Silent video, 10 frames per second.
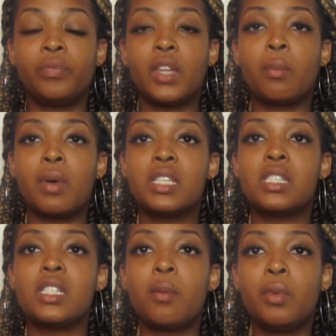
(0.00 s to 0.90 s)
like my
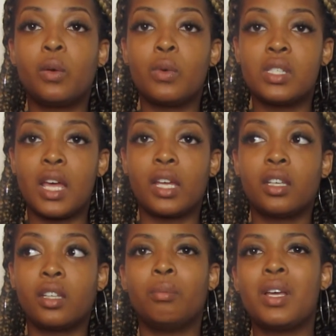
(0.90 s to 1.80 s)
stomach was
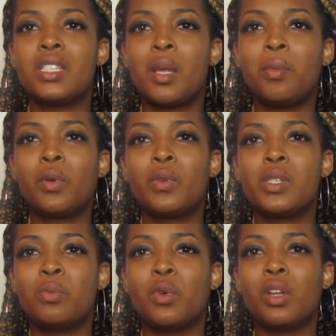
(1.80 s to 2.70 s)

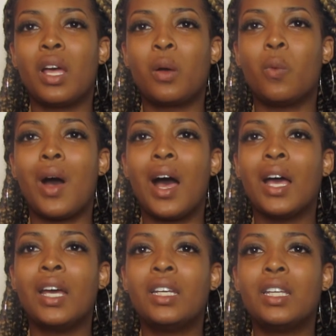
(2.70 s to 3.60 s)
more like
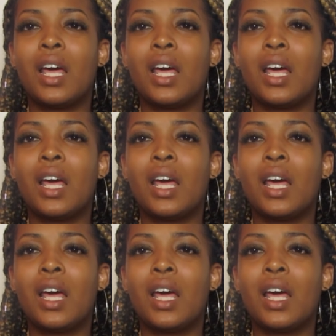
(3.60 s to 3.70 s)
wide.